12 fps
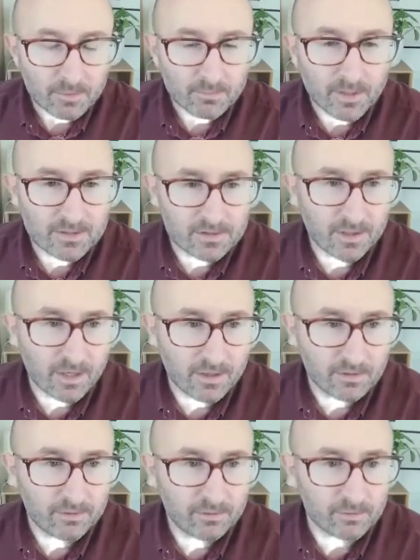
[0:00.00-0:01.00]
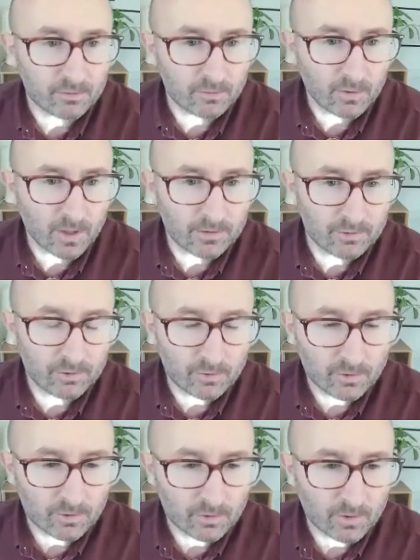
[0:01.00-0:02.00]
and mental health, so I'll show
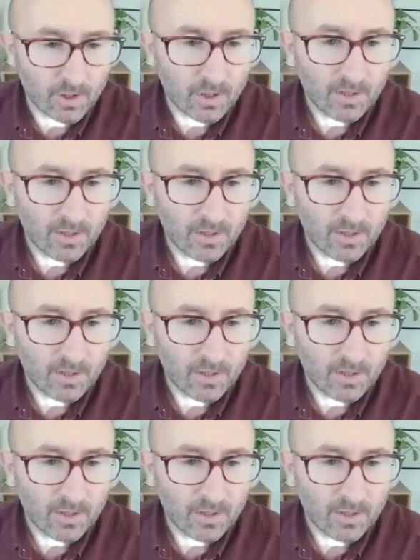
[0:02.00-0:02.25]
you